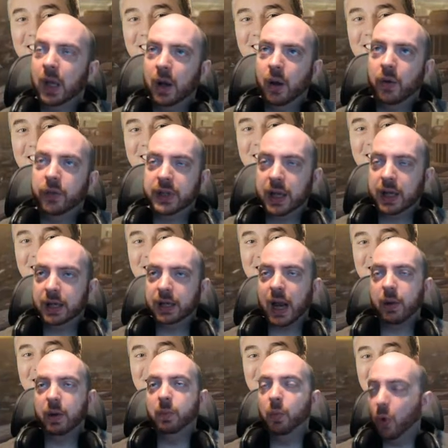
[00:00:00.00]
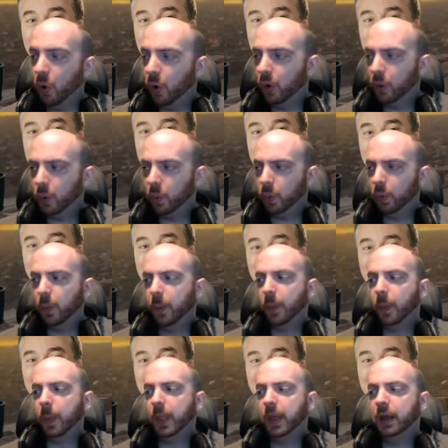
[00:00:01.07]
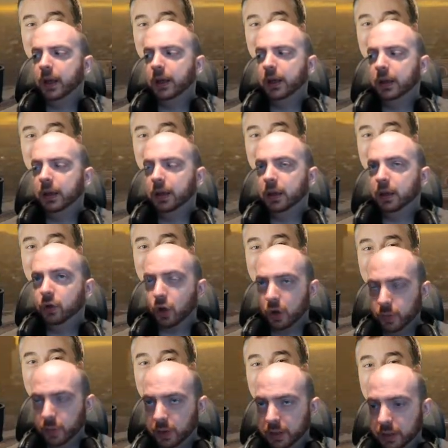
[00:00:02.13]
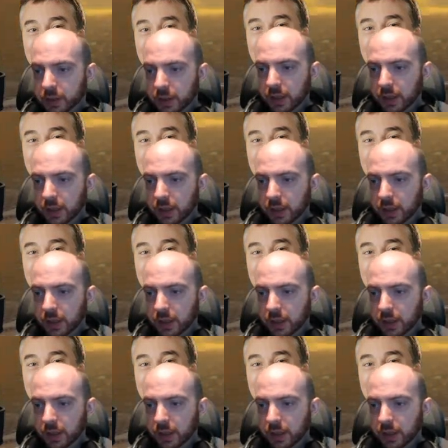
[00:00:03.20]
Obviously, it can carry more troops,